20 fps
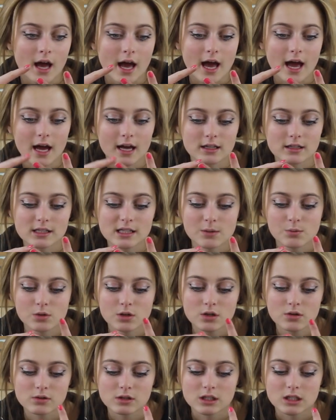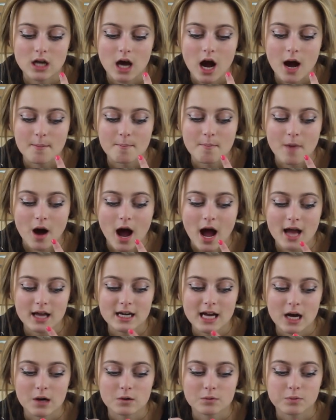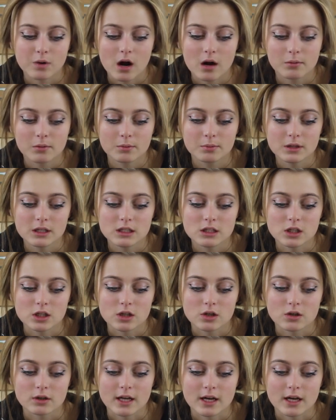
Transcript: And someone who's not mine, I would probably do